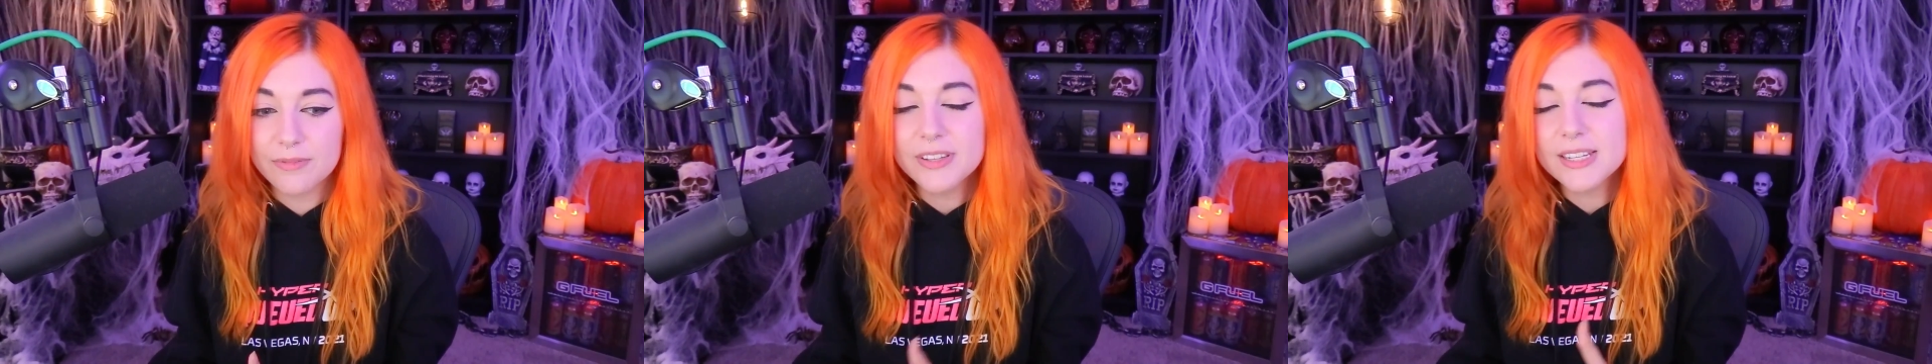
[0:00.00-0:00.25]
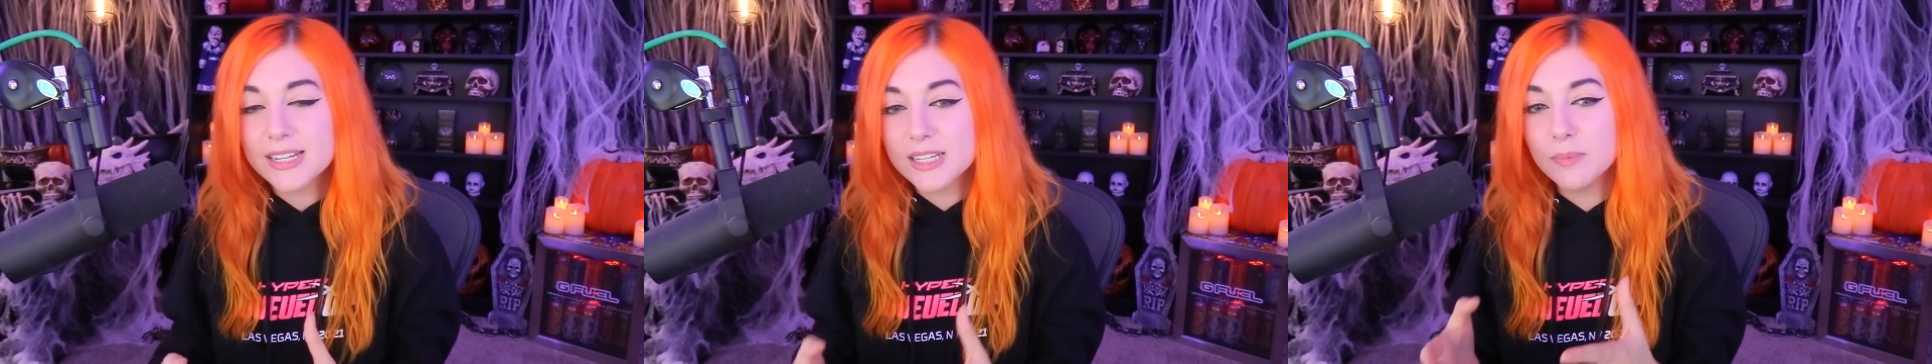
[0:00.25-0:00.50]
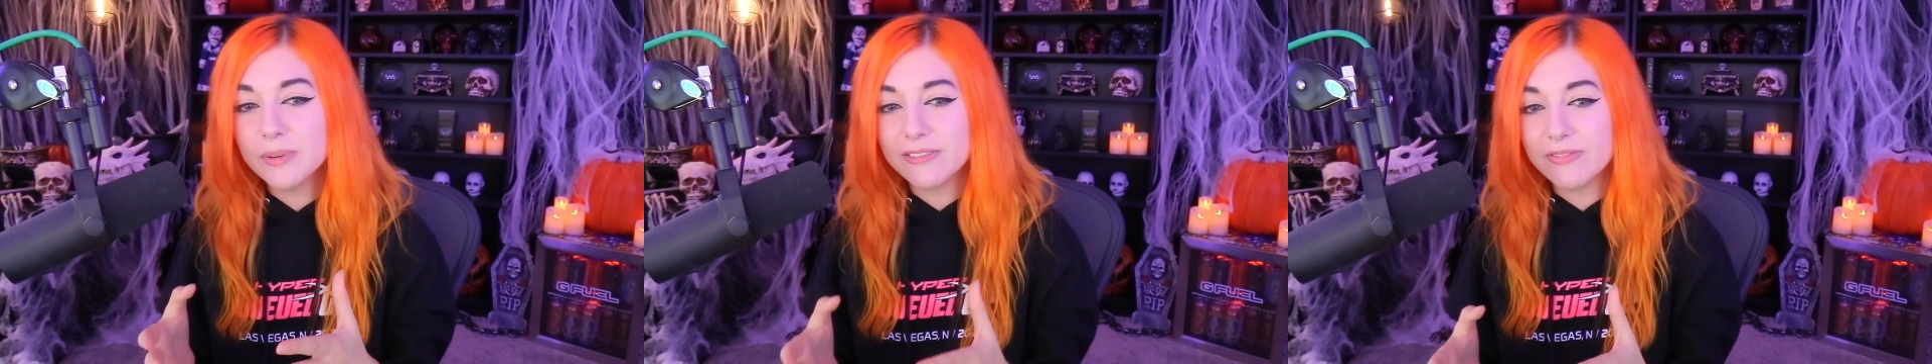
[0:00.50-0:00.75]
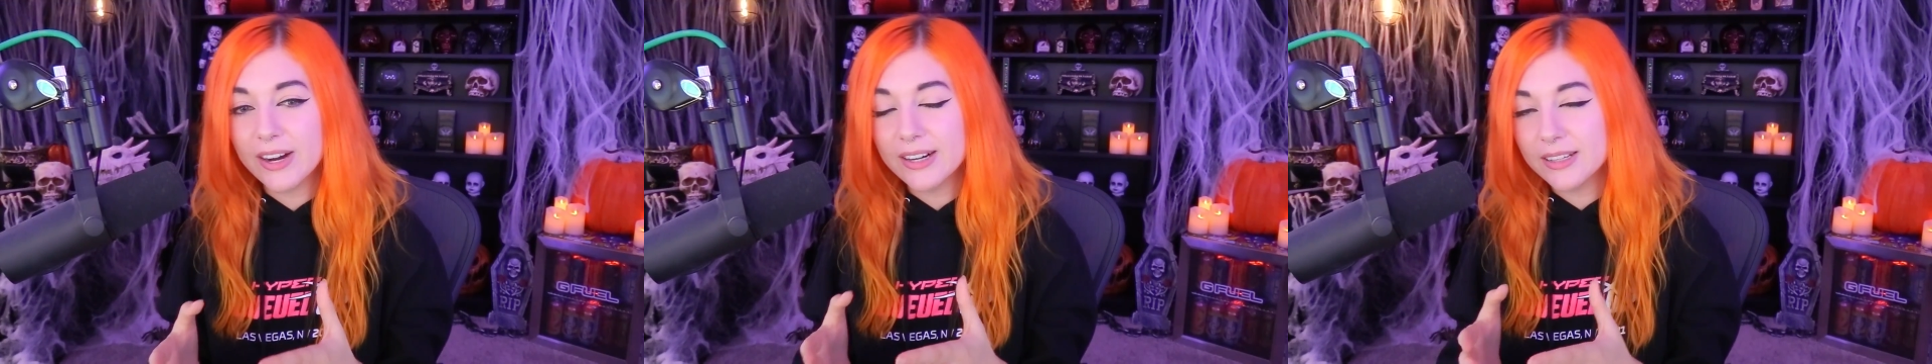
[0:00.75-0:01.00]
somebody
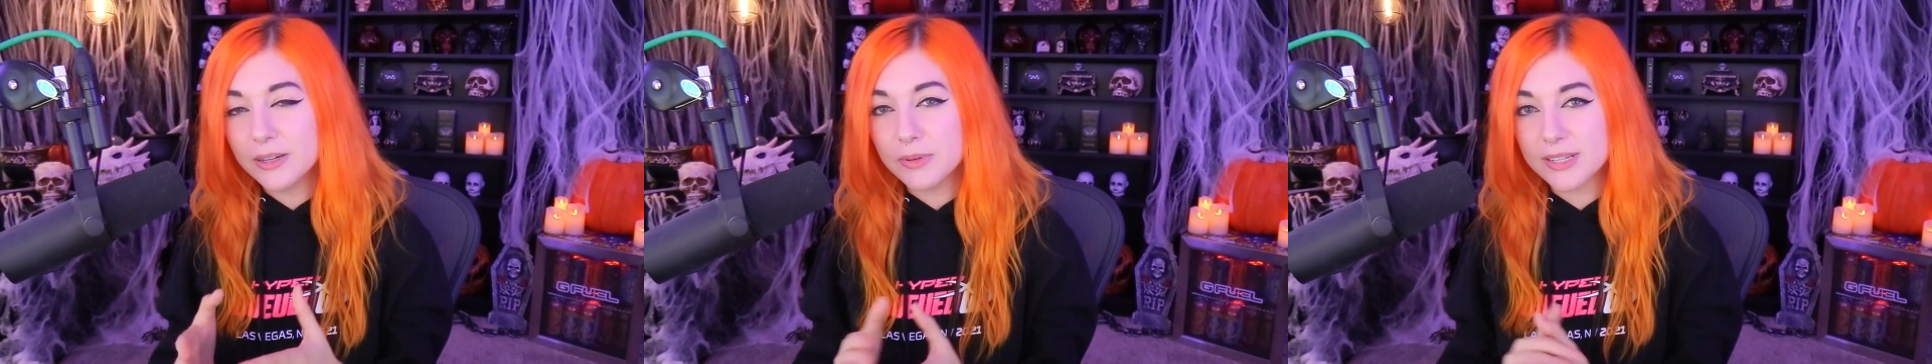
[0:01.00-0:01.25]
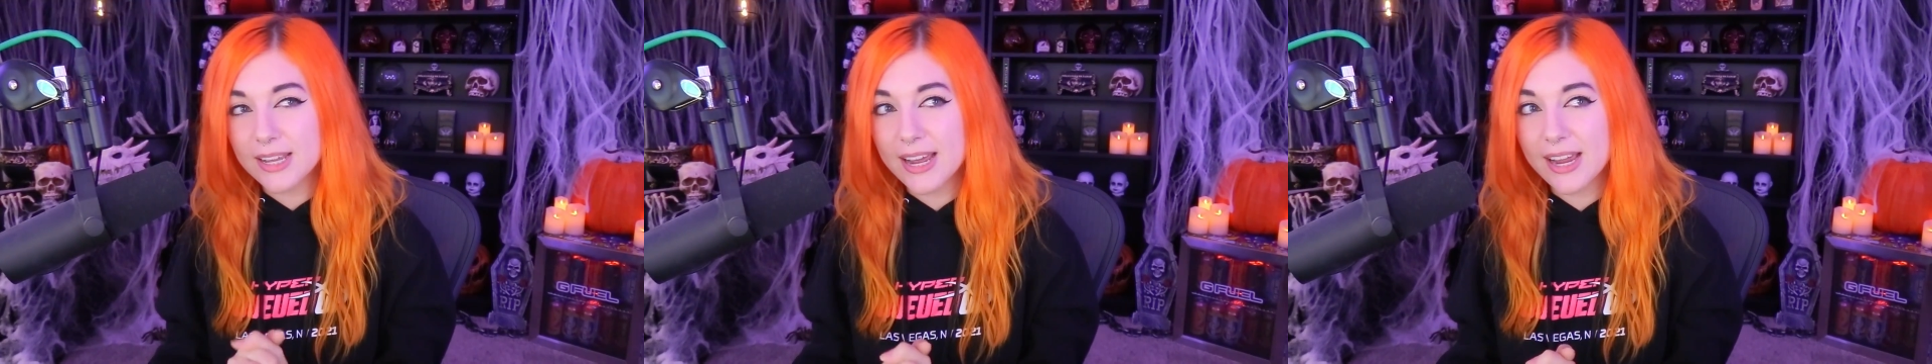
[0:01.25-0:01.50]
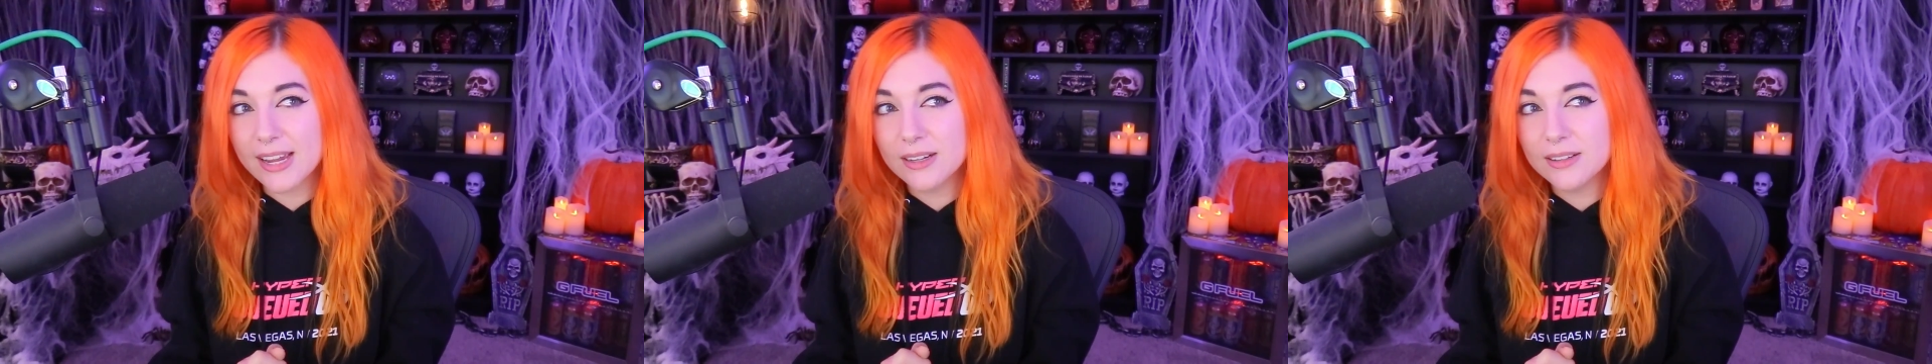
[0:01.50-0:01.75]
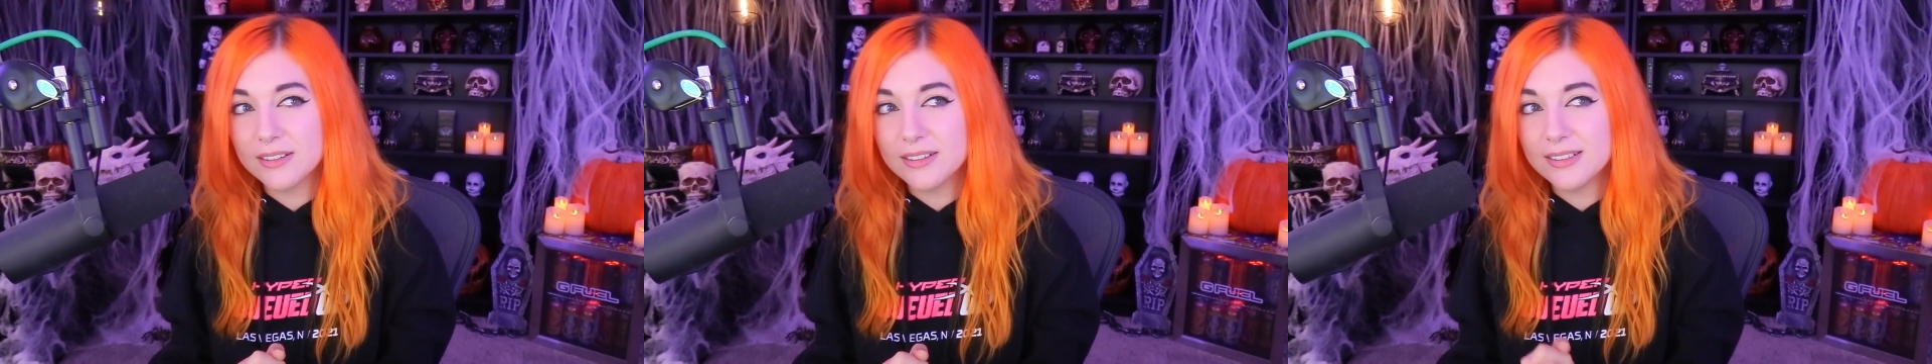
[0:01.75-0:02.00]
finally was like,
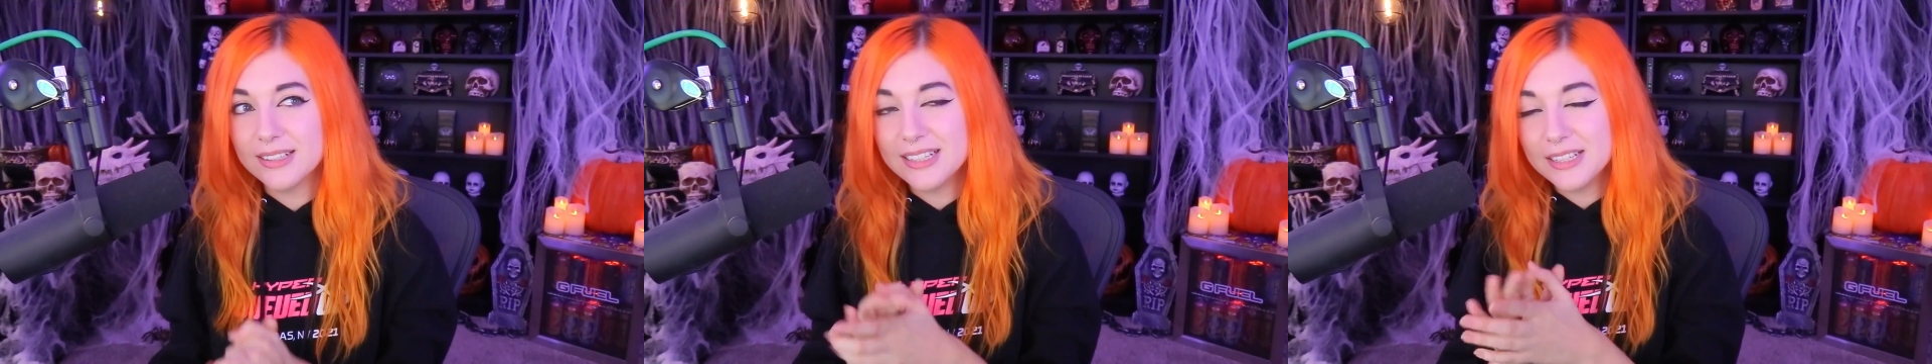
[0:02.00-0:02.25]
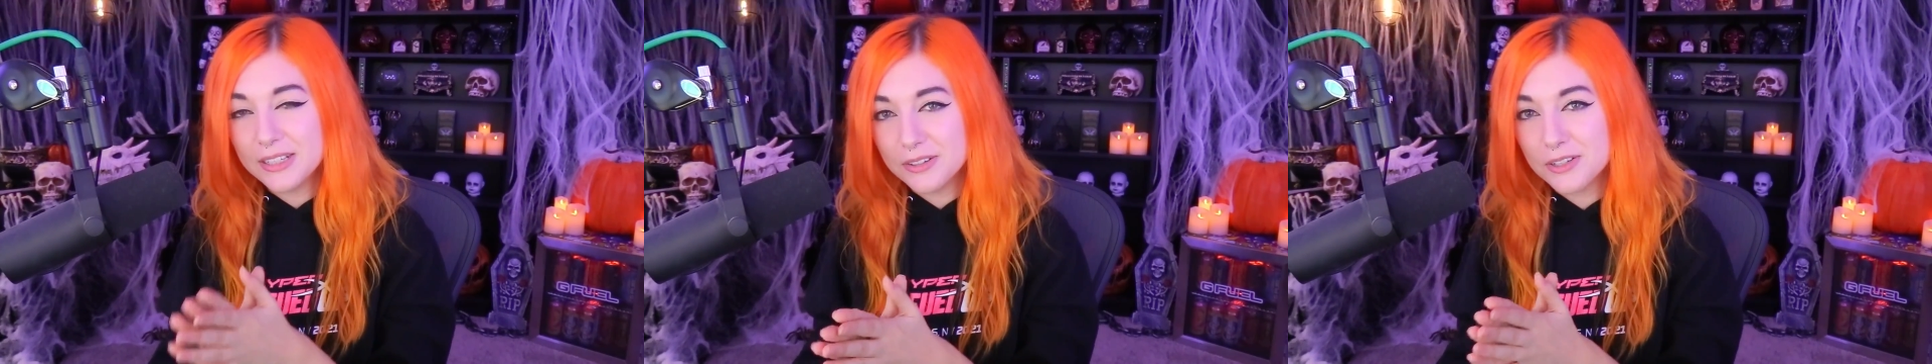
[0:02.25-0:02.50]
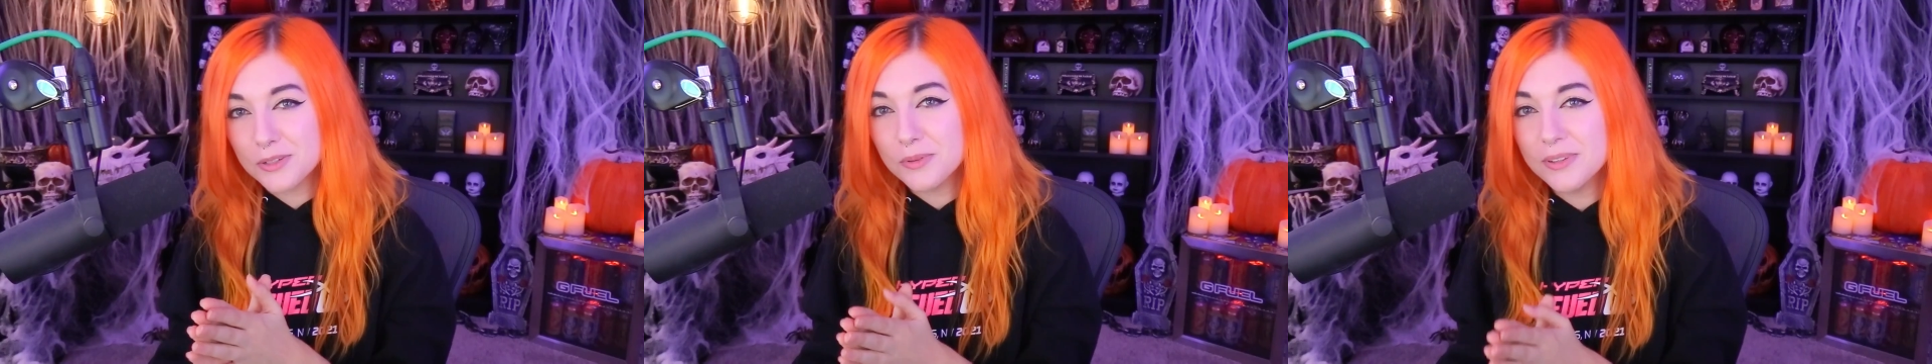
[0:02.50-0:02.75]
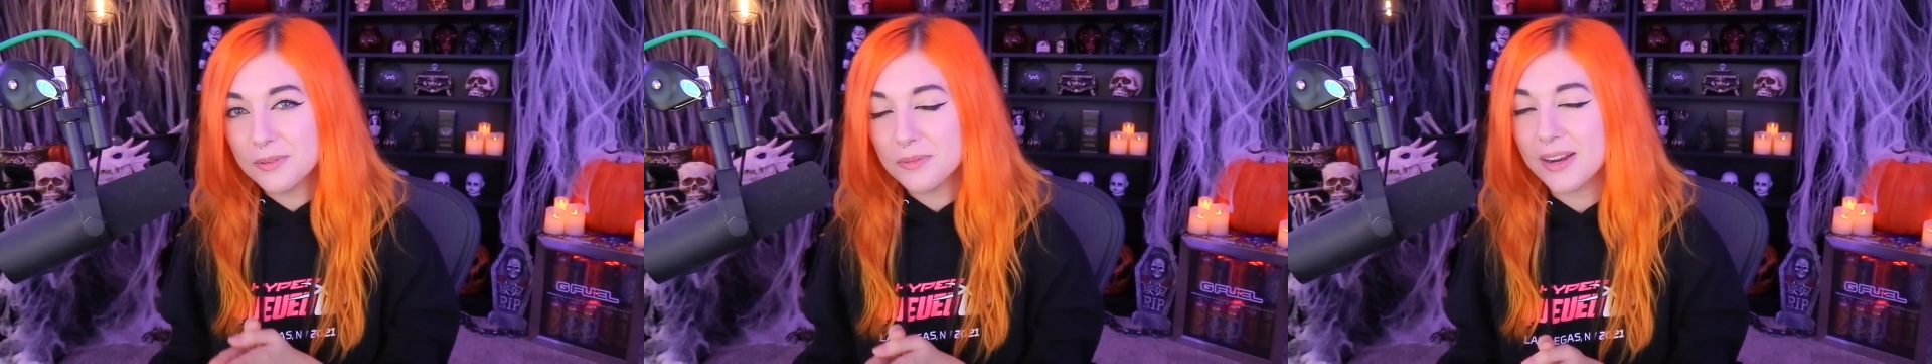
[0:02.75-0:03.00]
you're
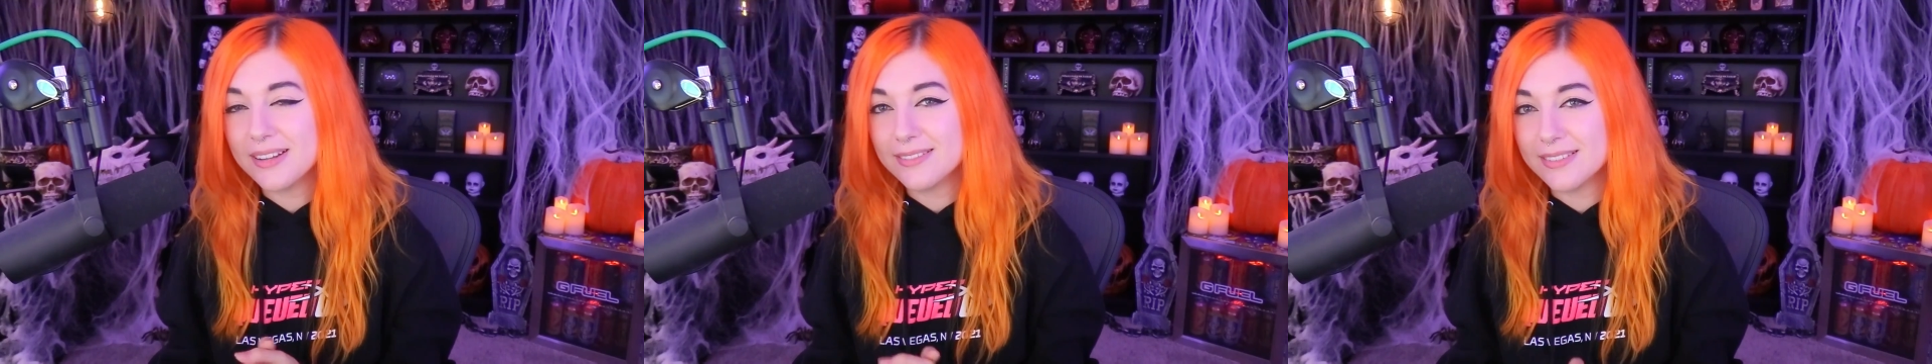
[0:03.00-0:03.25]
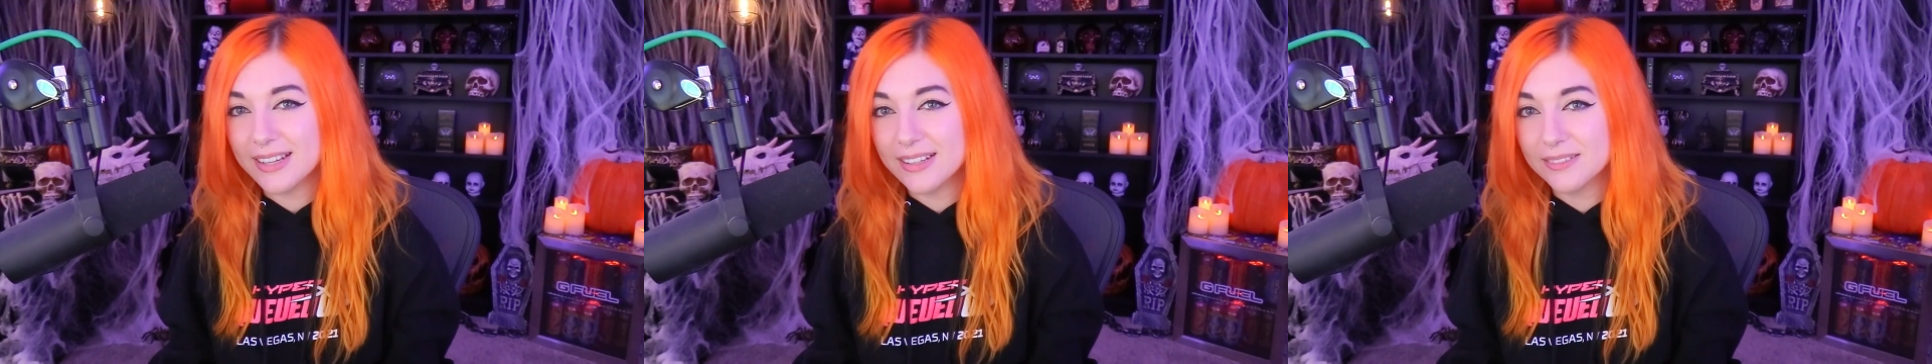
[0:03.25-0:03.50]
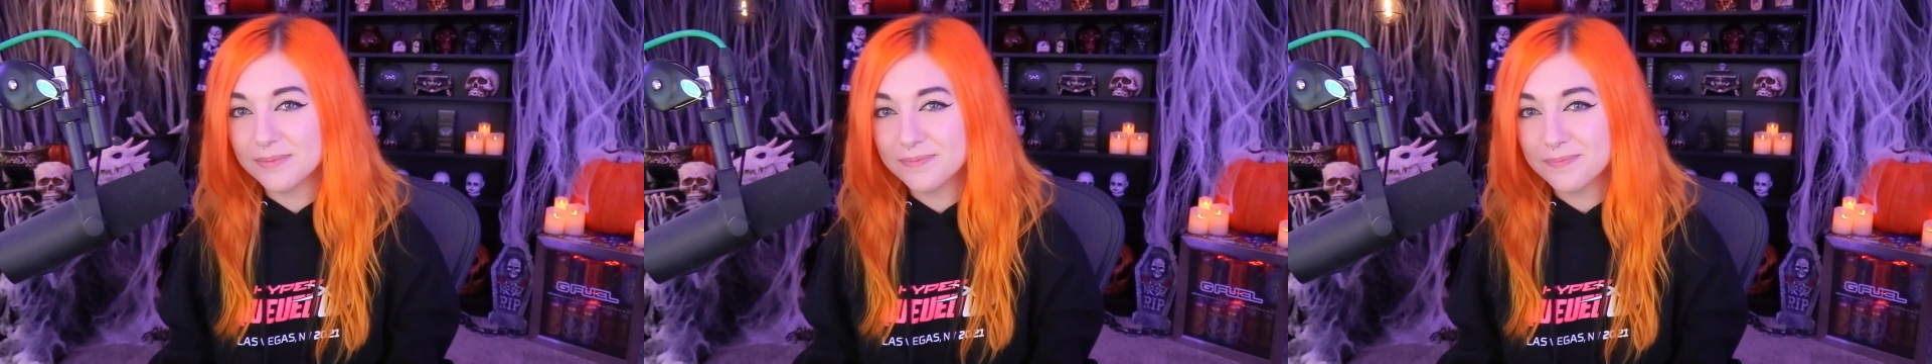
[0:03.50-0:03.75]
doing the right thing.